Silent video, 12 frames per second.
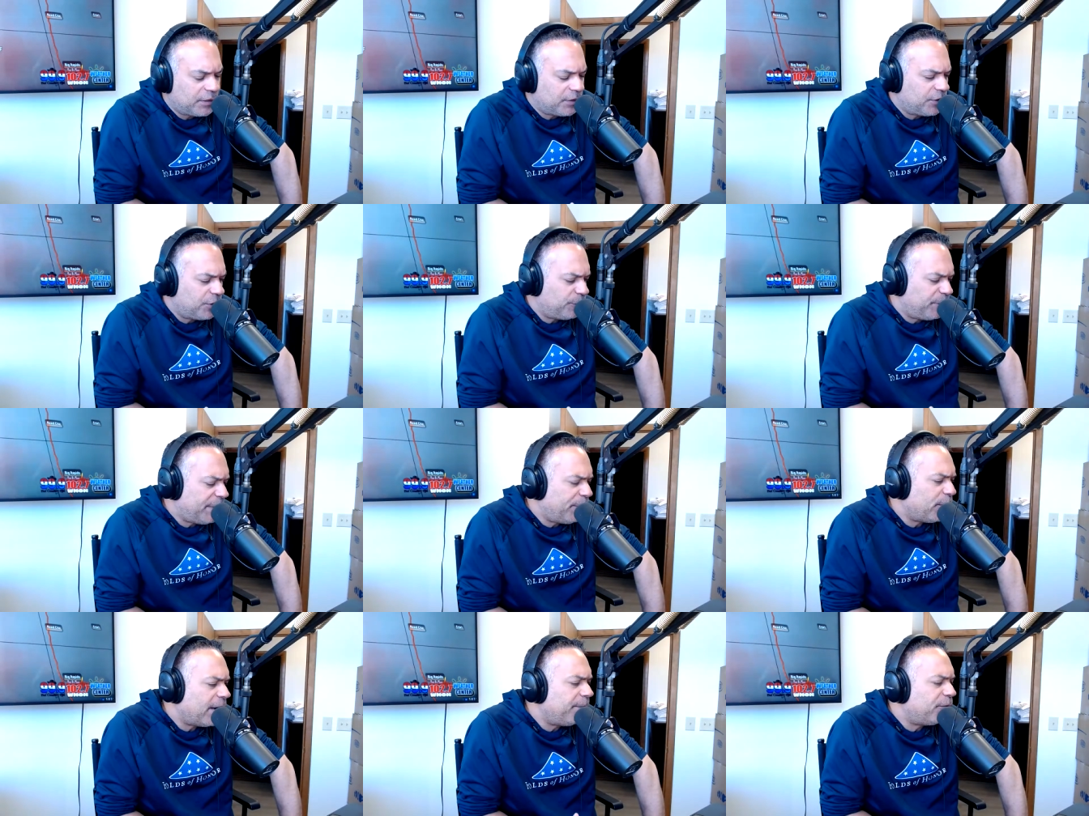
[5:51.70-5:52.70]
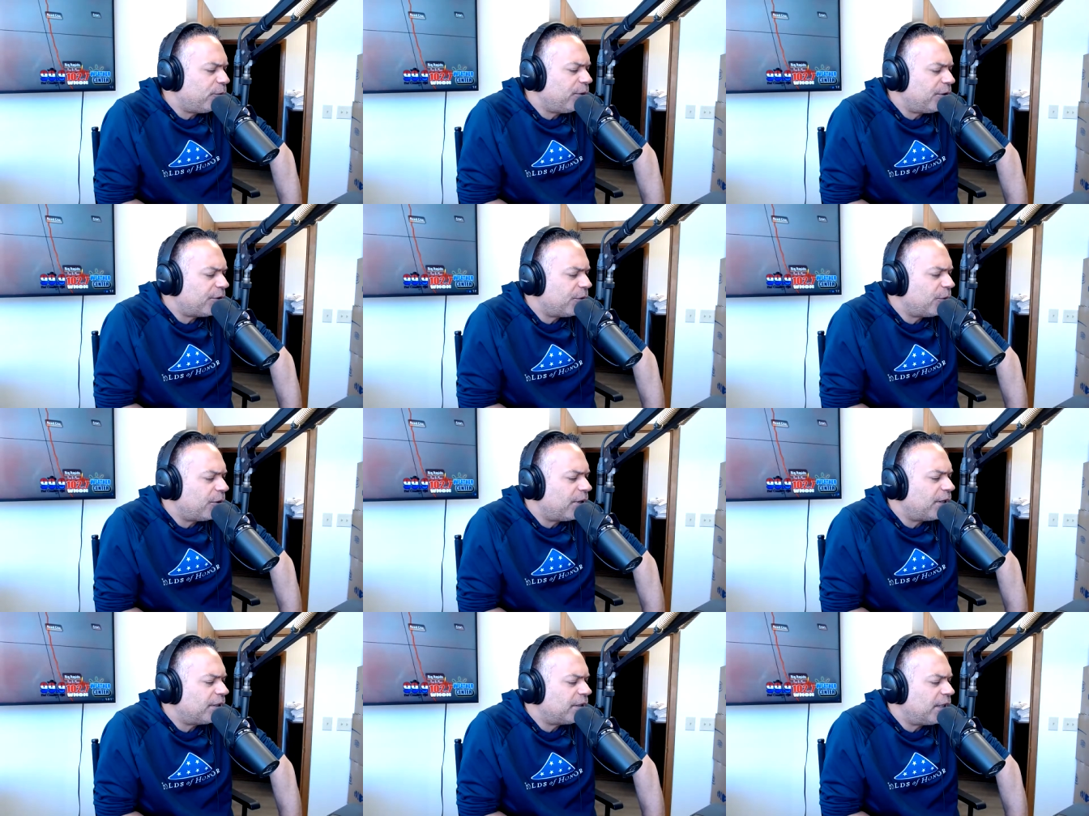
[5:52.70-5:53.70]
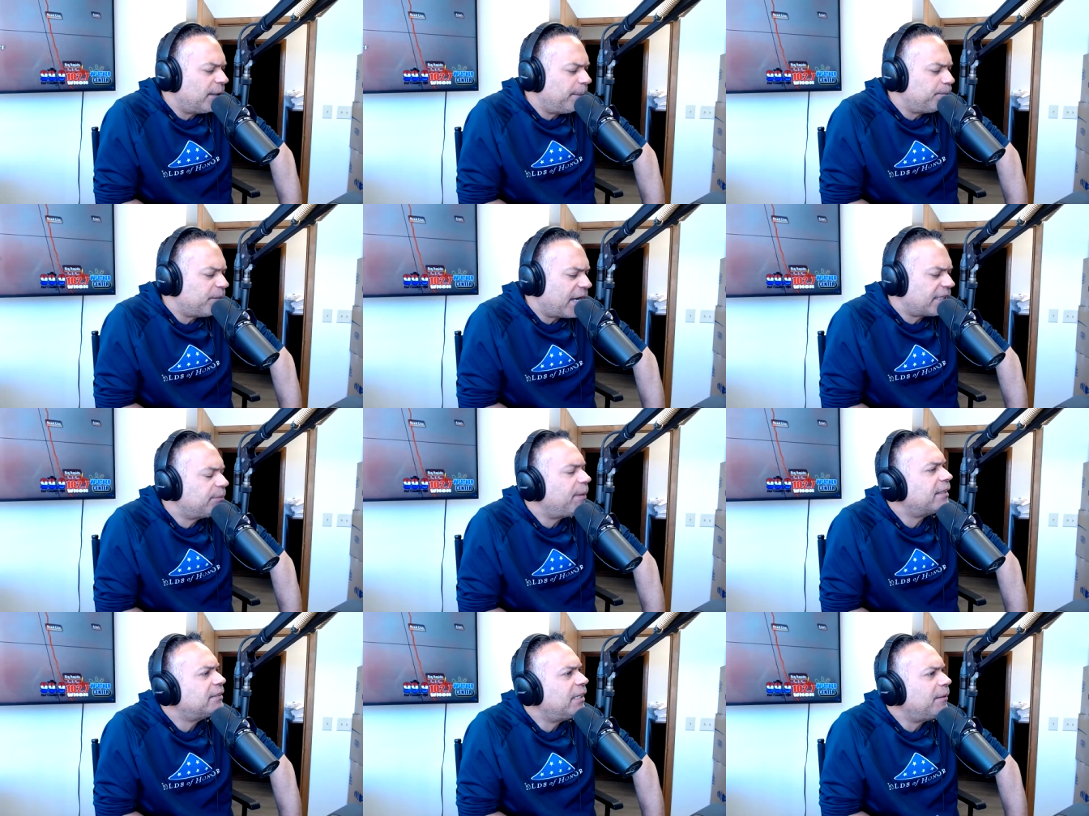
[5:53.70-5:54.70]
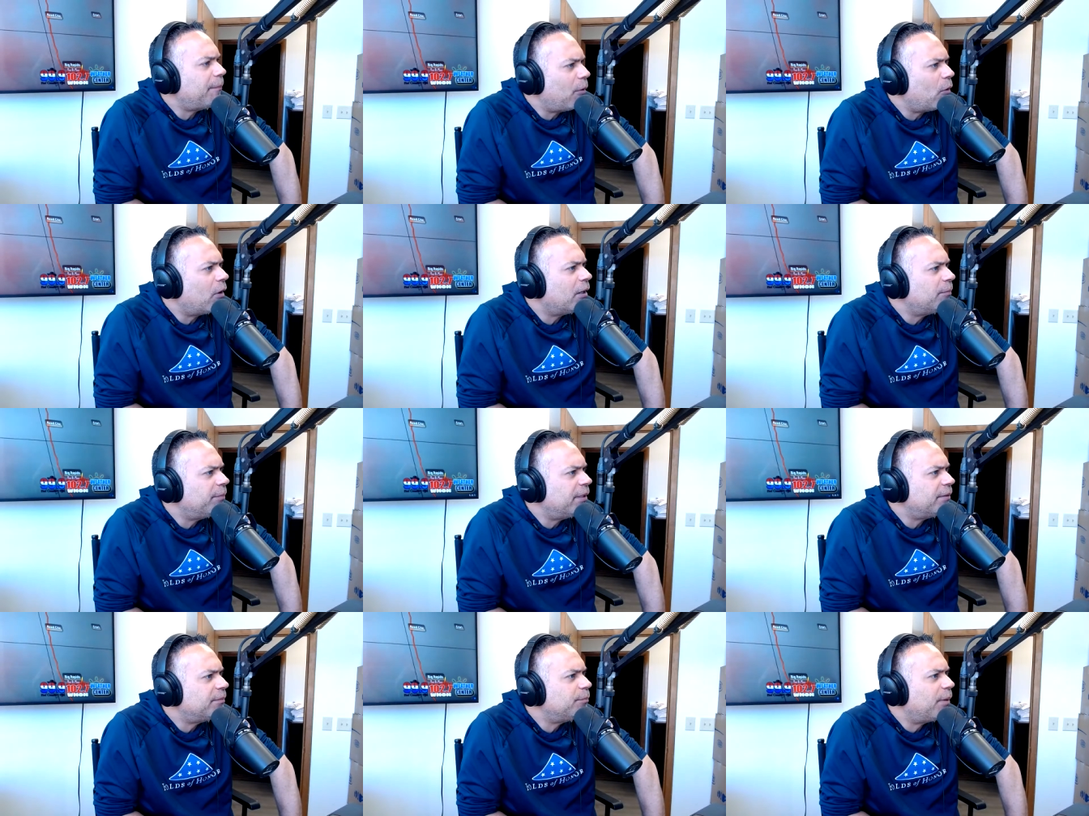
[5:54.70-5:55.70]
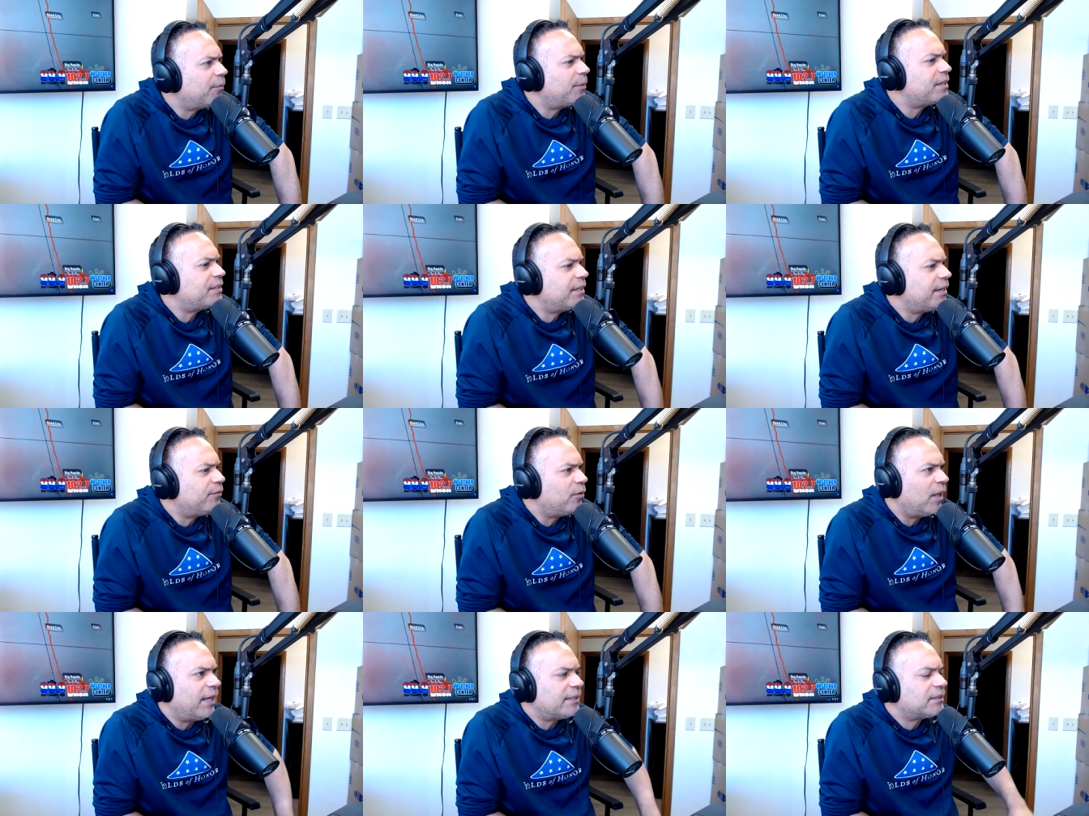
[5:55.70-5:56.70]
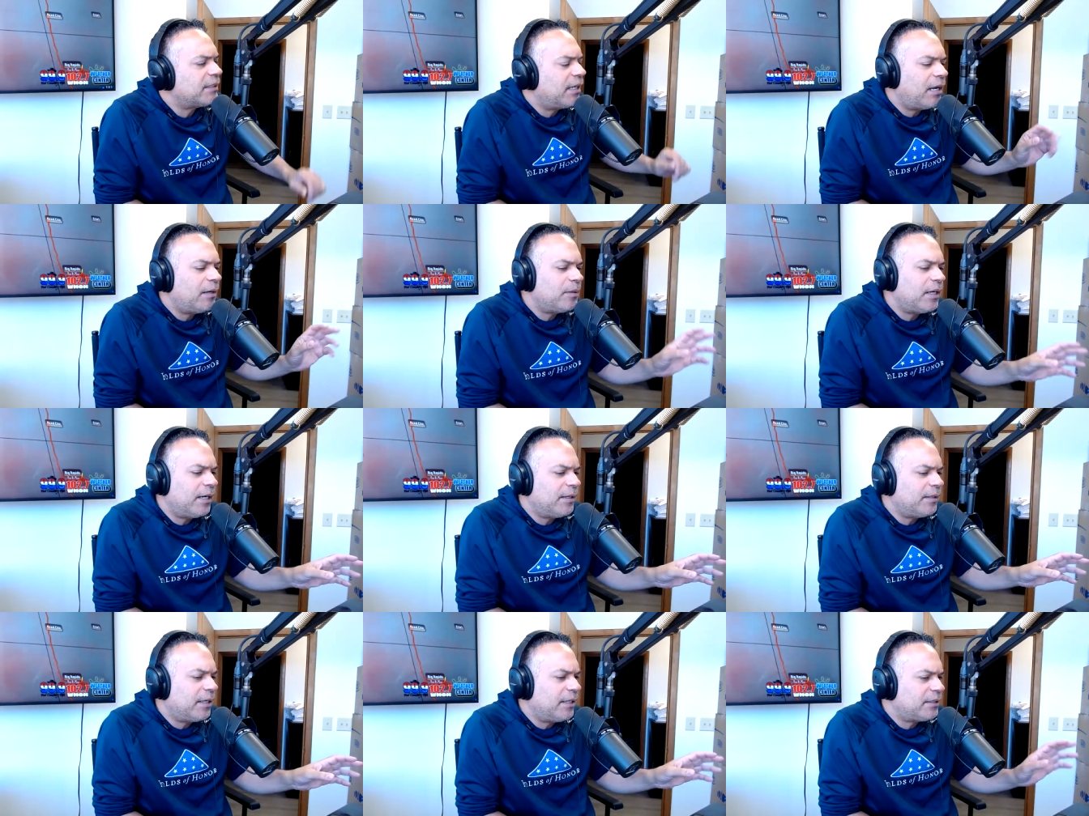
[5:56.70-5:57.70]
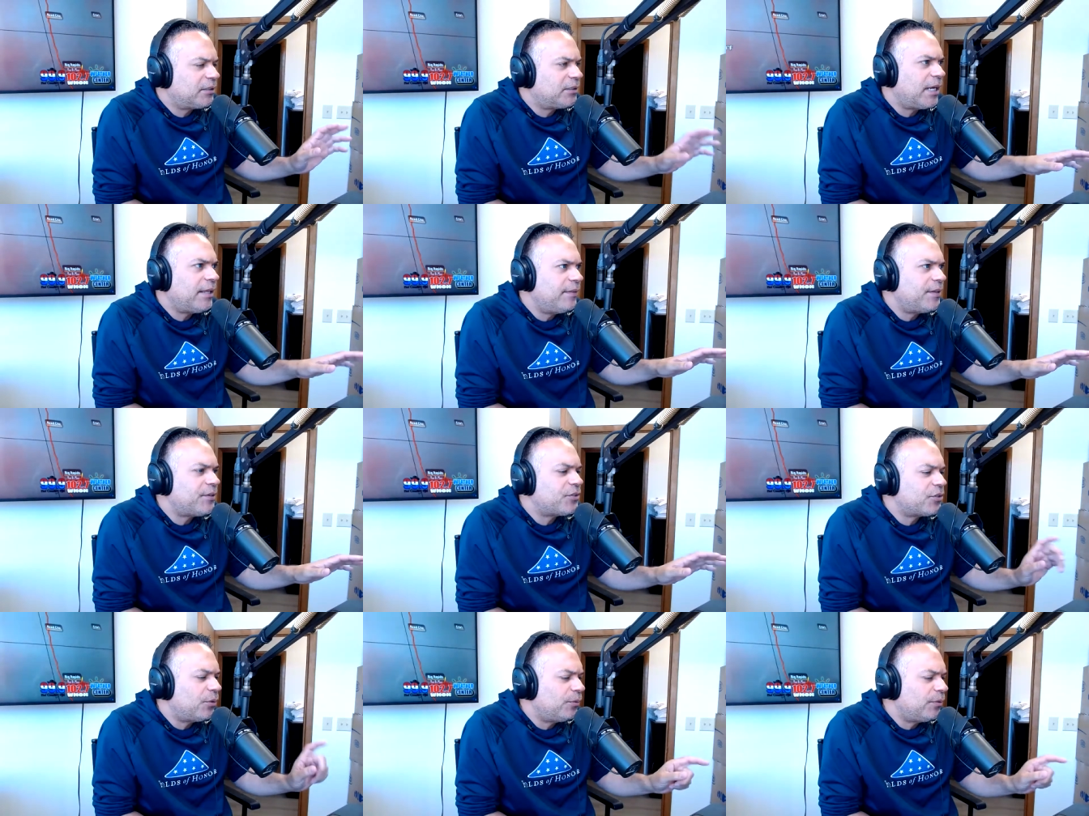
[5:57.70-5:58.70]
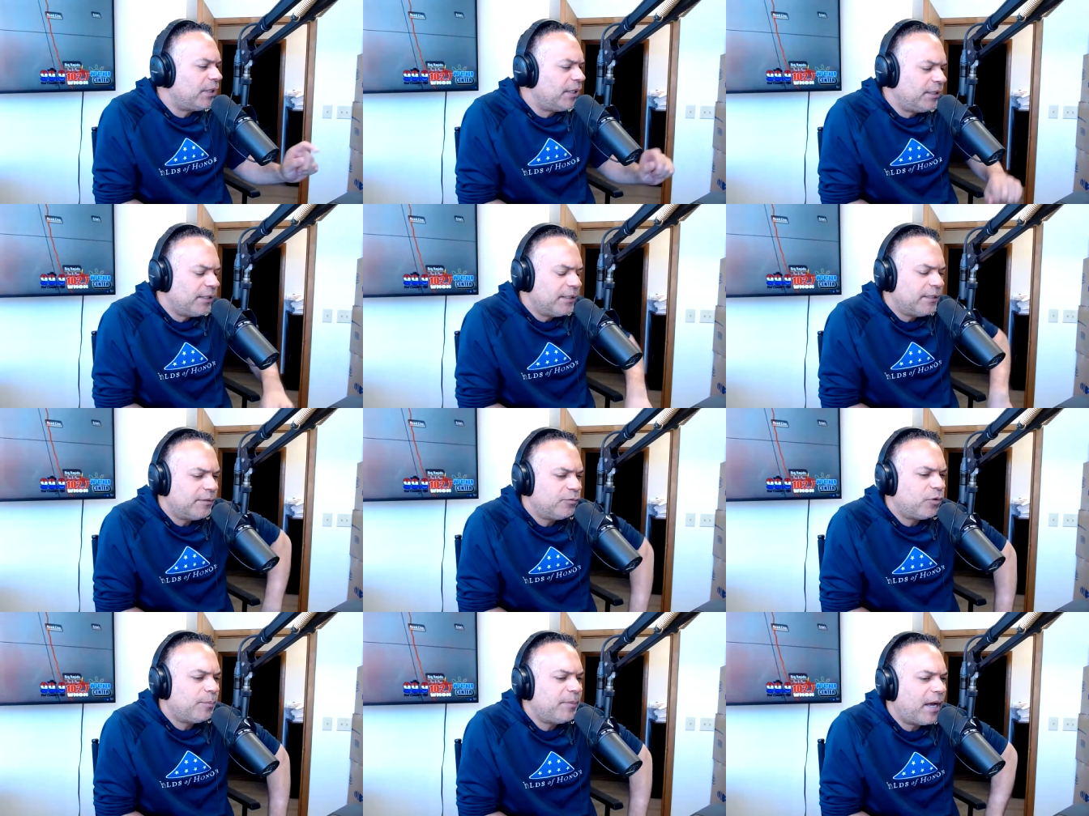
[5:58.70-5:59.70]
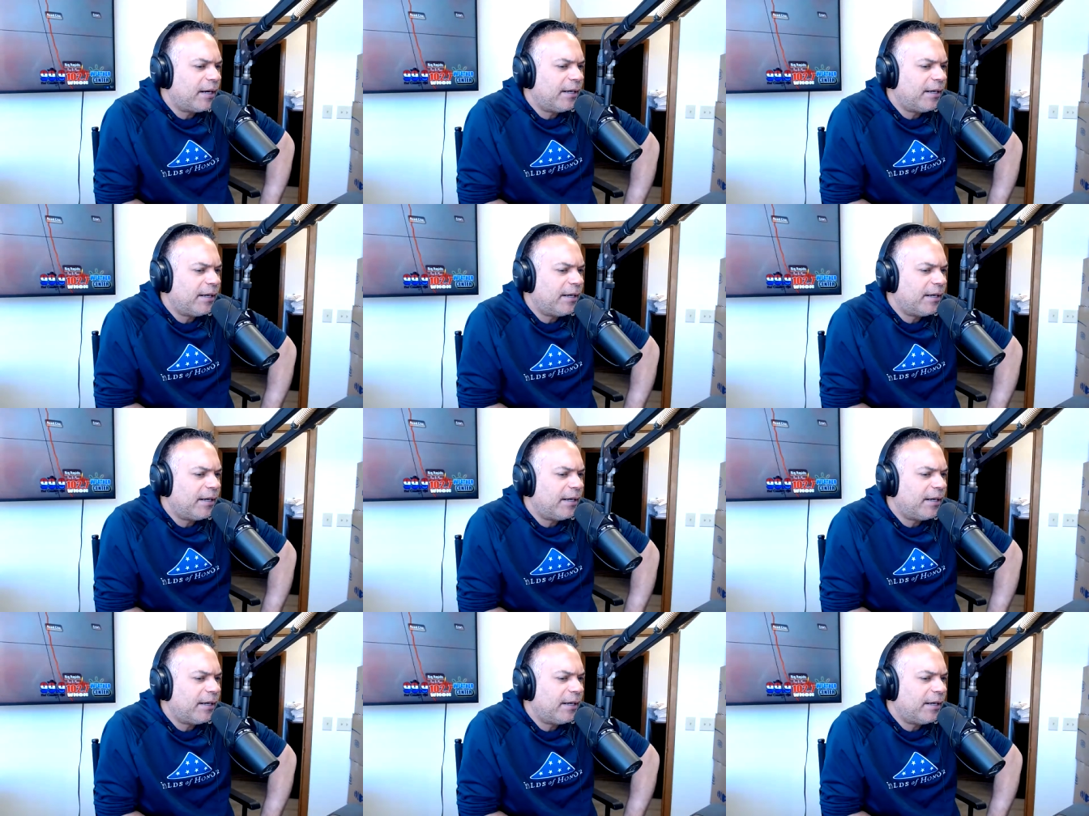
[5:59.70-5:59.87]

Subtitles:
do people come through your door expecting more but receive less? And I say this only from not